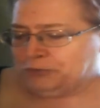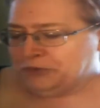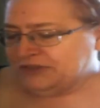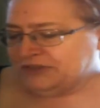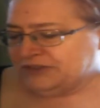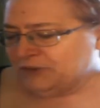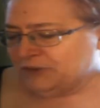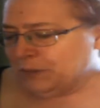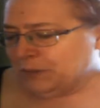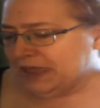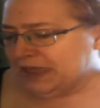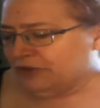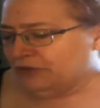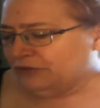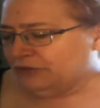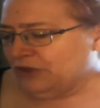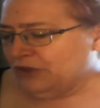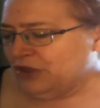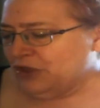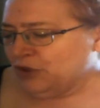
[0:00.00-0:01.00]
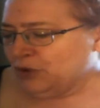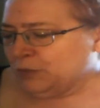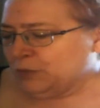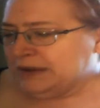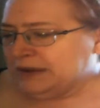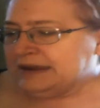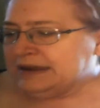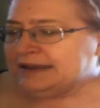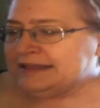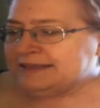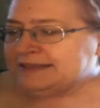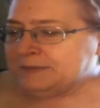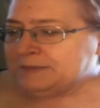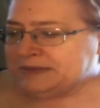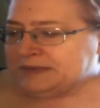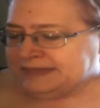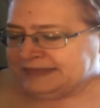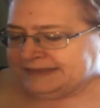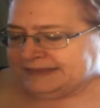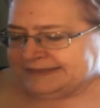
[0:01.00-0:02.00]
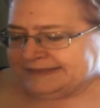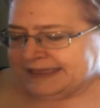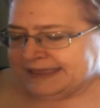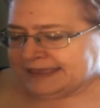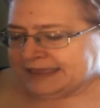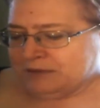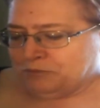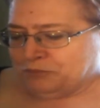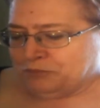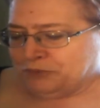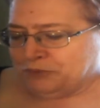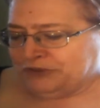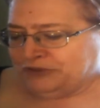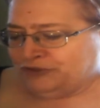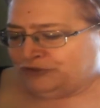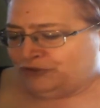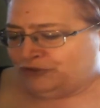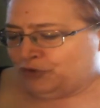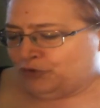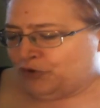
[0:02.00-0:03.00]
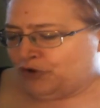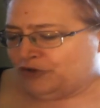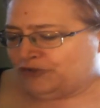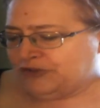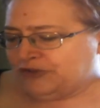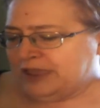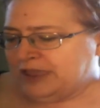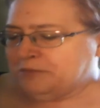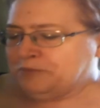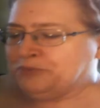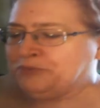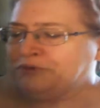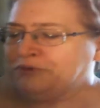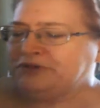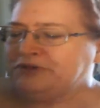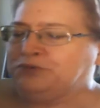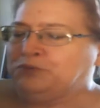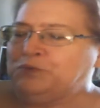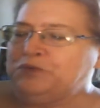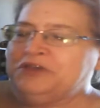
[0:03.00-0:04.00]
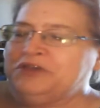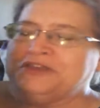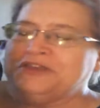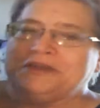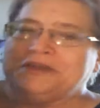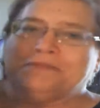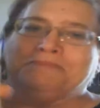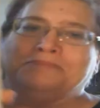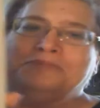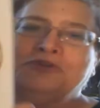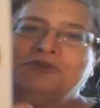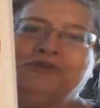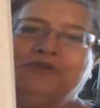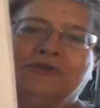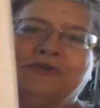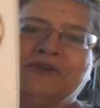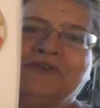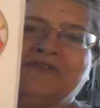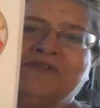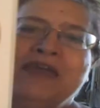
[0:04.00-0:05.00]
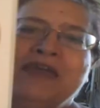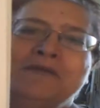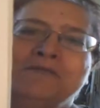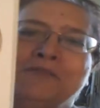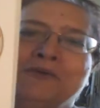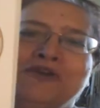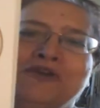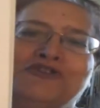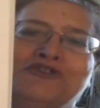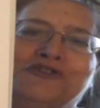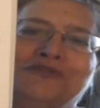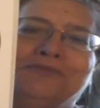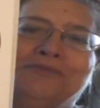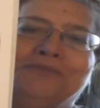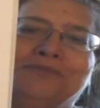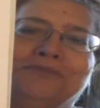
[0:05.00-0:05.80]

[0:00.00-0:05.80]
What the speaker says: Prince of Wales, Queen Elizabeth II, Prince George, and Prince William, the Duke of Cambridge.